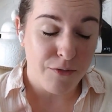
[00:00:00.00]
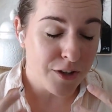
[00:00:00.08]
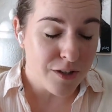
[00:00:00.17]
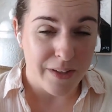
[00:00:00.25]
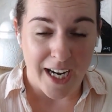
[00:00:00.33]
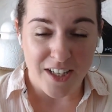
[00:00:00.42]

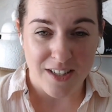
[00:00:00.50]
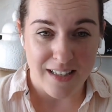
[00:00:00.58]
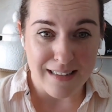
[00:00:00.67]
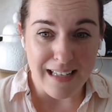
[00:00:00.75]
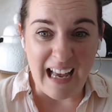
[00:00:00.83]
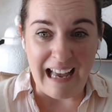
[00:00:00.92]
reaction
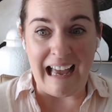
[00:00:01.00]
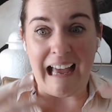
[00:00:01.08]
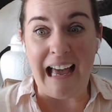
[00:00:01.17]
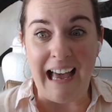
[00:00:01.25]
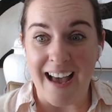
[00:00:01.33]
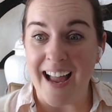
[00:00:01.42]
is,
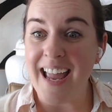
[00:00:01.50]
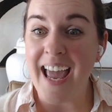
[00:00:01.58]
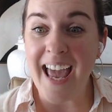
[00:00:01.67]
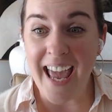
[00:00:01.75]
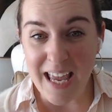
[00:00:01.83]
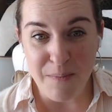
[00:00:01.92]
I
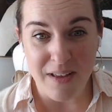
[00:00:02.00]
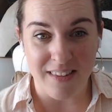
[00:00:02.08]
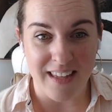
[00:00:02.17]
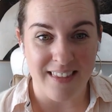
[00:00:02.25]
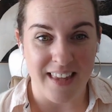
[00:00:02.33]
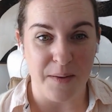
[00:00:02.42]
hate
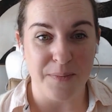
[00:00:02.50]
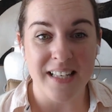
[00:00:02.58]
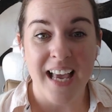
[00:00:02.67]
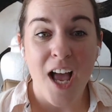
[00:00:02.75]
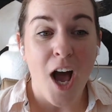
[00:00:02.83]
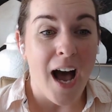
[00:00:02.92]
monthly themes,
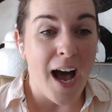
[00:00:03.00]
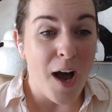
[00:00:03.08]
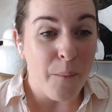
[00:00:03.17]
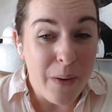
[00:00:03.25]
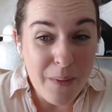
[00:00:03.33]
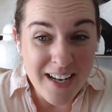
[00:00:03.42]

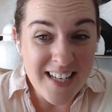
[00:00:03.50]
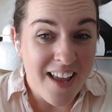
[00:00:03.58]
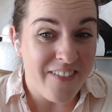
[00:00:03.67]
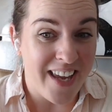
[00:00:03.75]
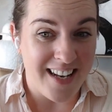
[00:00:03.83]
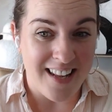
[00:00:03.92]
we want to
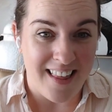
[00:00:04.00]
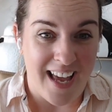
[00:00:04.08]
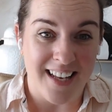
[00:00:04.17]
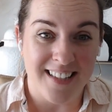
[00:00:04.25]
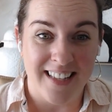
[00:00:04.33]
dive into that.